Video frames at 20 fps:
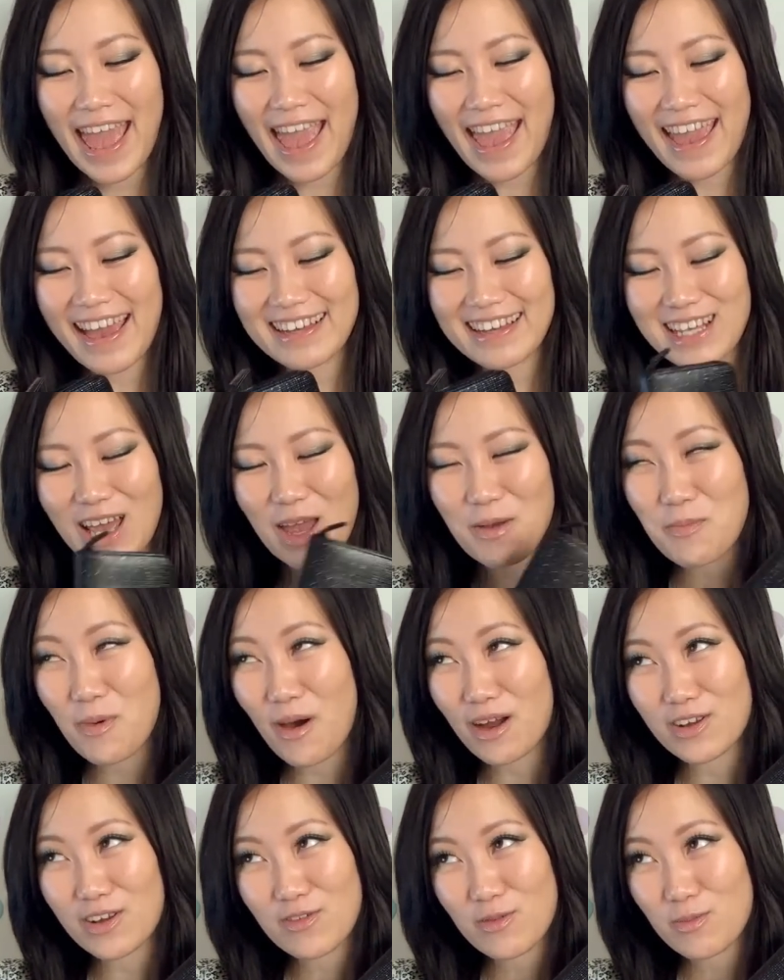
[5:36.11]
and I
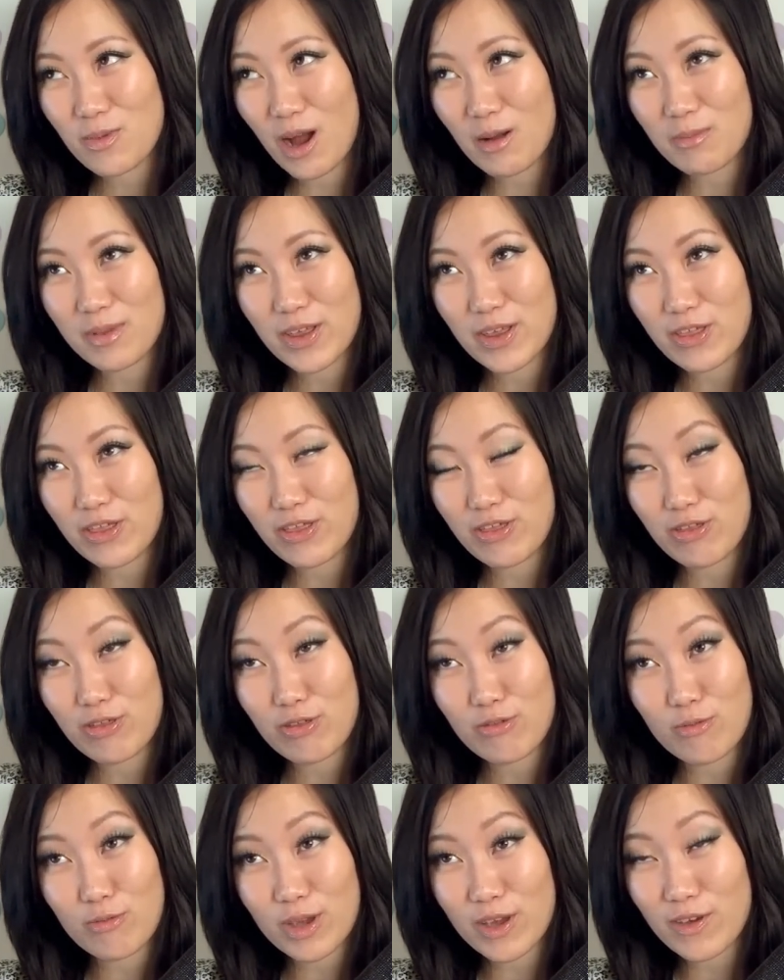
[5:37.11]
bought it for probably
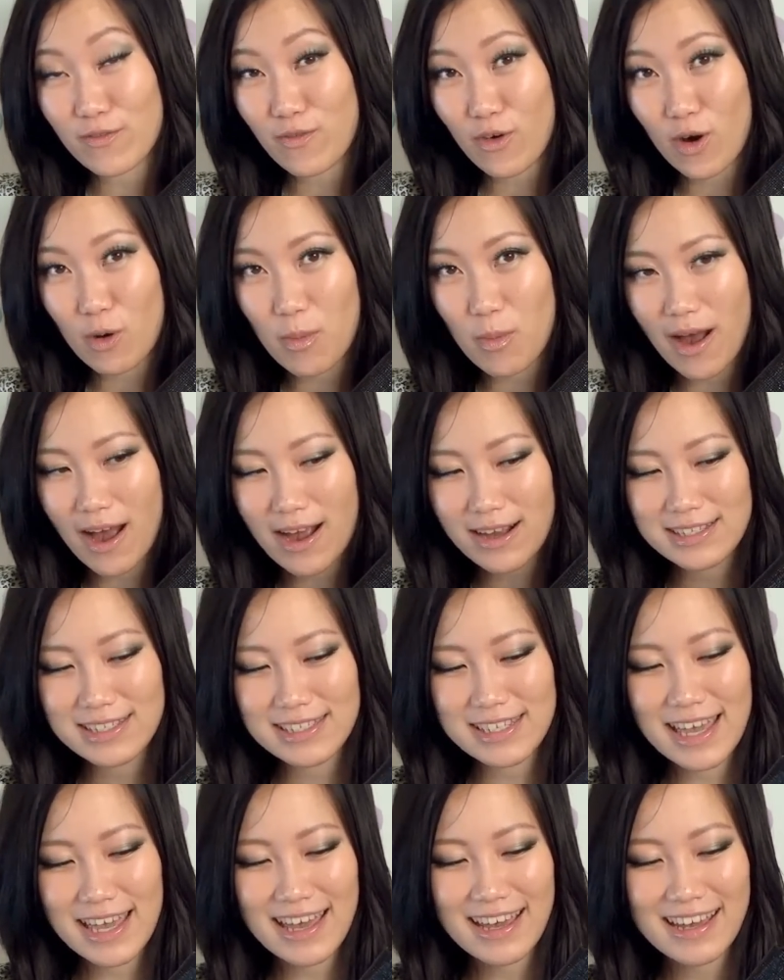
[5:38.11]
three four
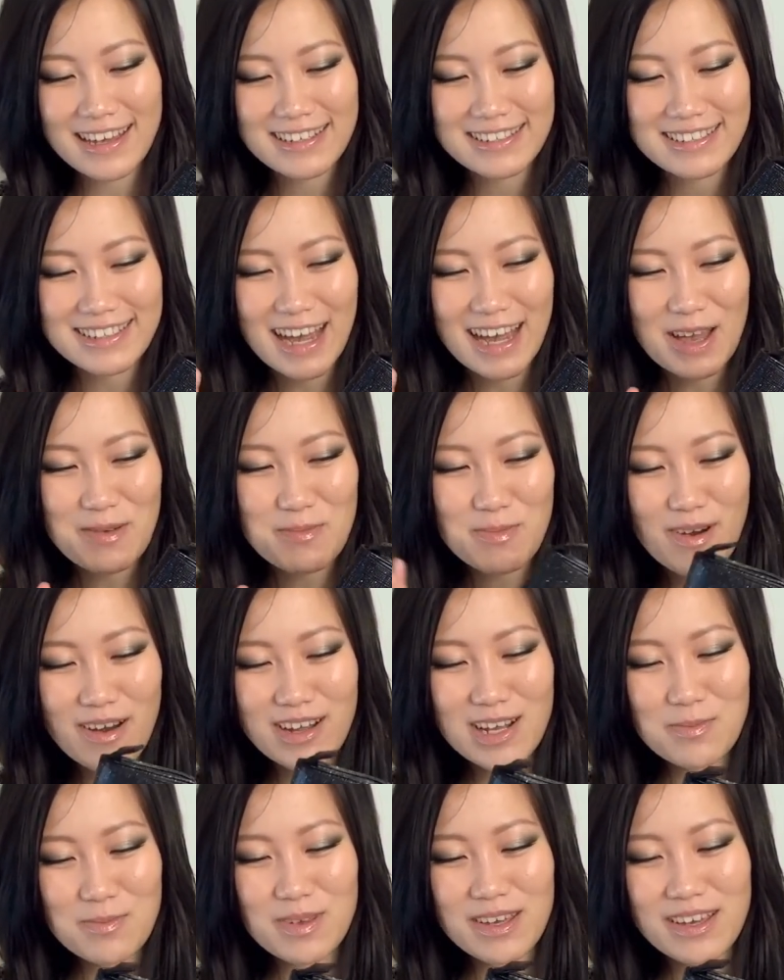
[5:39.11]
bucks and I
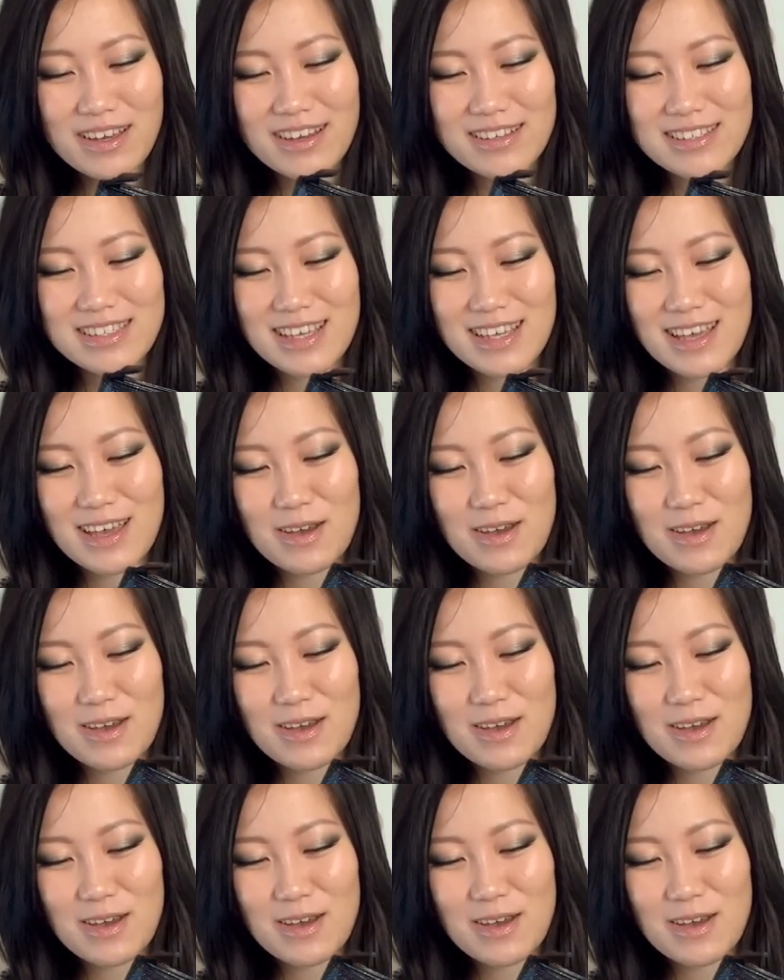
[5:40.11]
bought it because